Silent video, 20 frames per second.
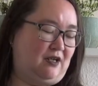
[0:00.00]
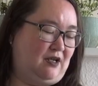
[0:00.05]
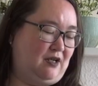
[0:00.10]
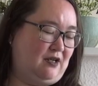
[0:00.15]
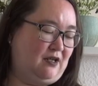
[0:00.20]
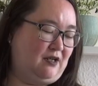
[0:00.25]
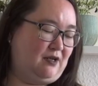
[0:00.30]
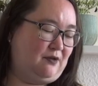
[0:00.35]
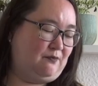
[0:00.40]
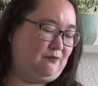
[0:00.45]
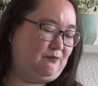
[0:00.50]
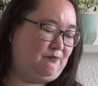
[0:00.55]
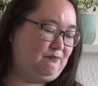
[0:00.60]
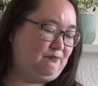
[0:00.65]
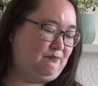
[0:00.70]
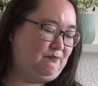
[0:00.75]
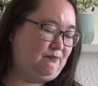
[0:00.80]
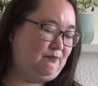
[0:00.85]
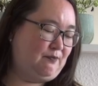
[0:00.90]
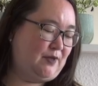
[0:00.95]
Um,
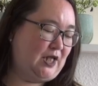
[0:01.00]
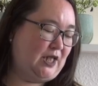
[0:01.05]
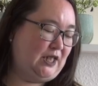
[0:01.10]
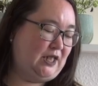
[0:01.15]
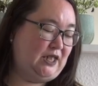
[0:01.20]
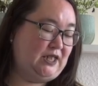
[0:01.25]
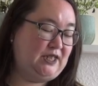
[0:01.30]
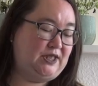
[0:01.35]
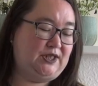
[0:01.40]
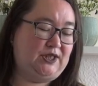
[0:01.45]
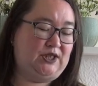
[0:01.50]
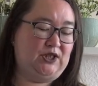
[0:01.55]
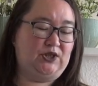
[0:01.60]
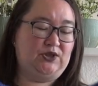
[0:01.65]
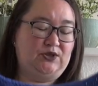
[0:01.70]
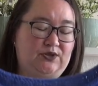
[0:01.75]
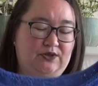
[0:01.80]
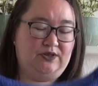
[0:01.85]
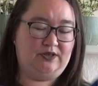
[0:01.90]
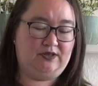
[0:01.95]
it is
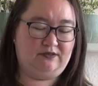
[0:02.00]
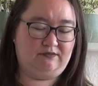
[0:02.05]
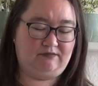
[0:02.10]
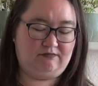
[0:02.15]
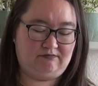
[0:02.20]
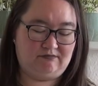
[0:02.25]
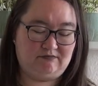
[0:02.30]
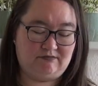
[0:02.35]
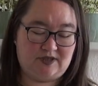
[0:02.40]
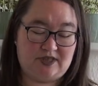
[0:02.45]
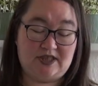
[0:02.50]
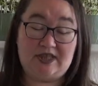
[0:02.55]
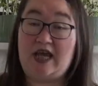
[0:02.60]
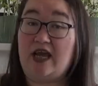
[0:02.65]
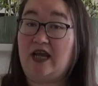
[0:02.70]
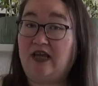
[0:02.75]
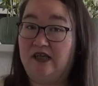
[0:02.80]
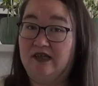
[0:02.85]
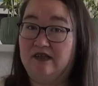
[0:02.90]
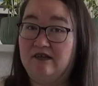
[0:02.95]
due
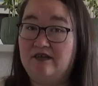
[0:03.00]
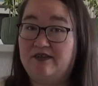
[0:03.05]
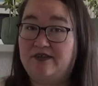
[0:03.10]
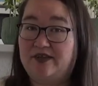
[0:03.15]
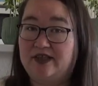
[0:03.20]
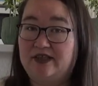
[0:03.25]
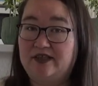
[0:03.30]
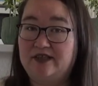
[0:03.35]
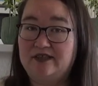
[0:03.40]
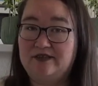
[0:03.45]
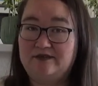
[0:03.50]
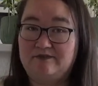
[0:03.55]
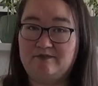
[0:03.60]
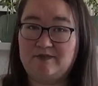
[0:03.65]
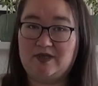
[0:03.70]
today, I think.